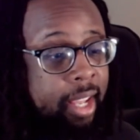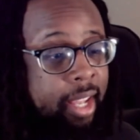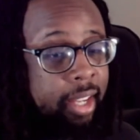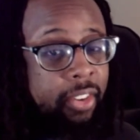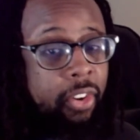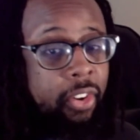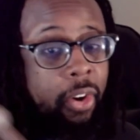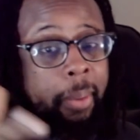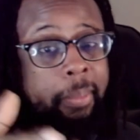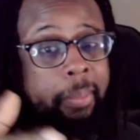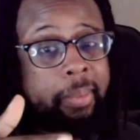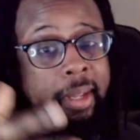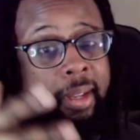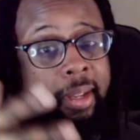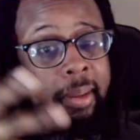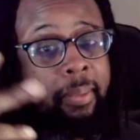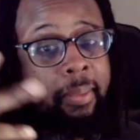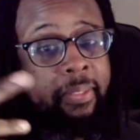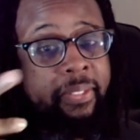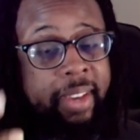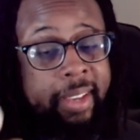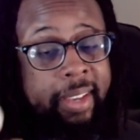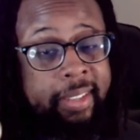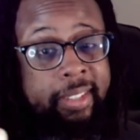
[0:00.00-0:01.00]
call them the
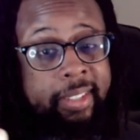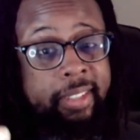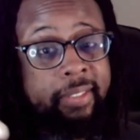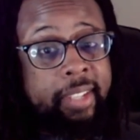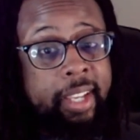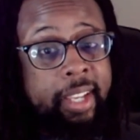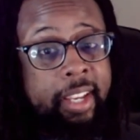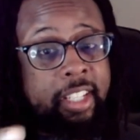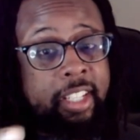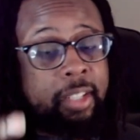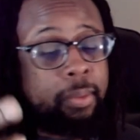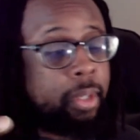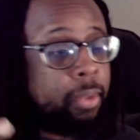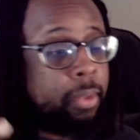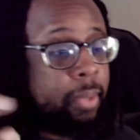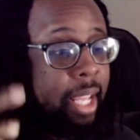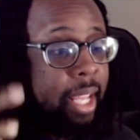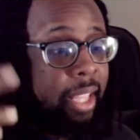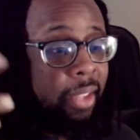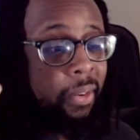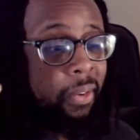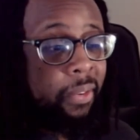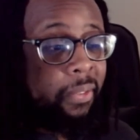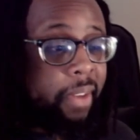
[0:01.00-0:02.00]
Faces of Nation, because we
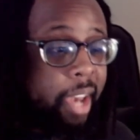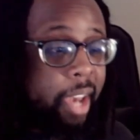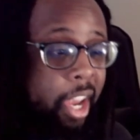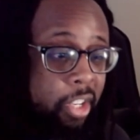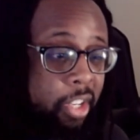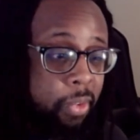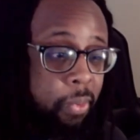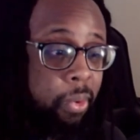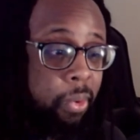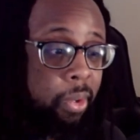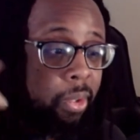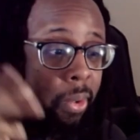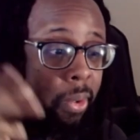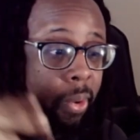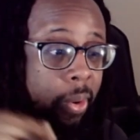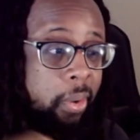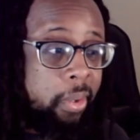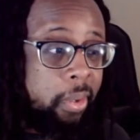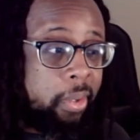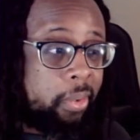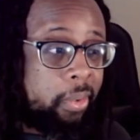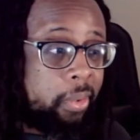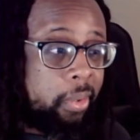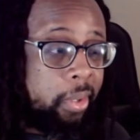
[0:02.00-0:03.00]
had a little faction war
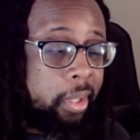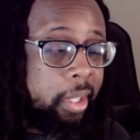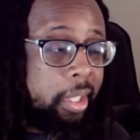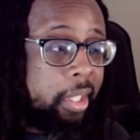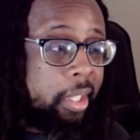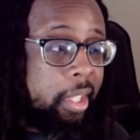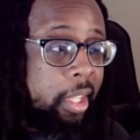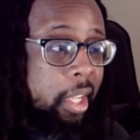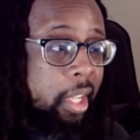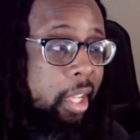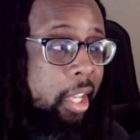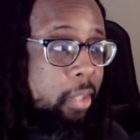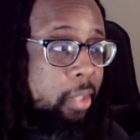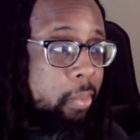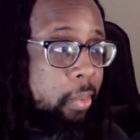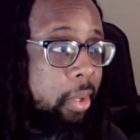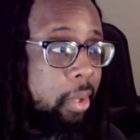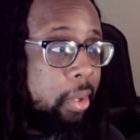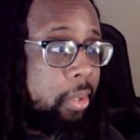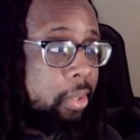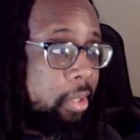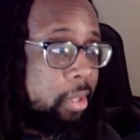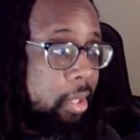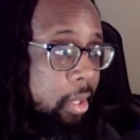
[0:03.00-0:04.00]
going on as
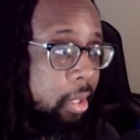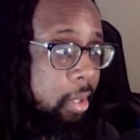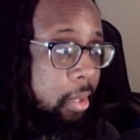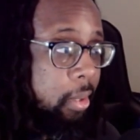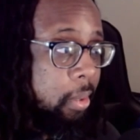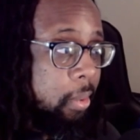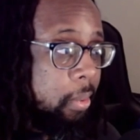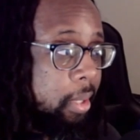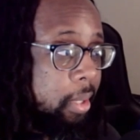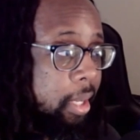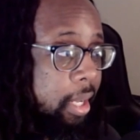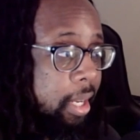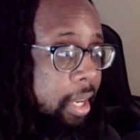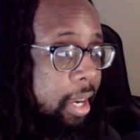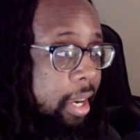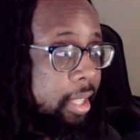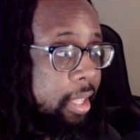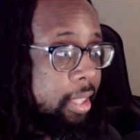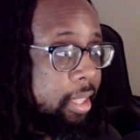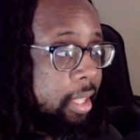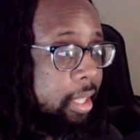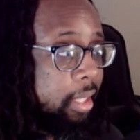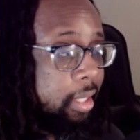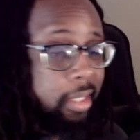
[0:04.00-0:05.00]
well too and
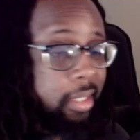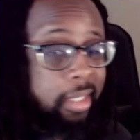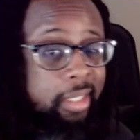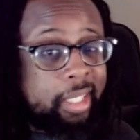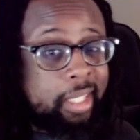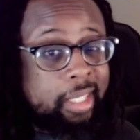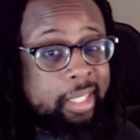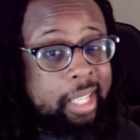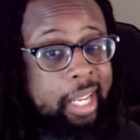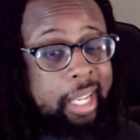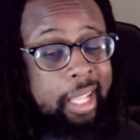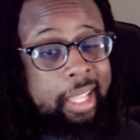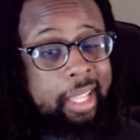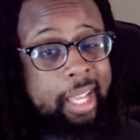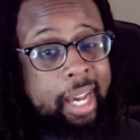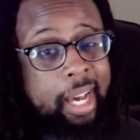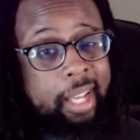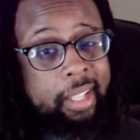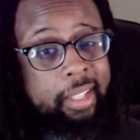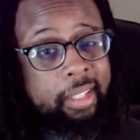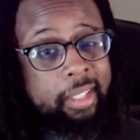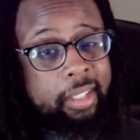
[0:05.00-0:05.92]
everything, because like a lot of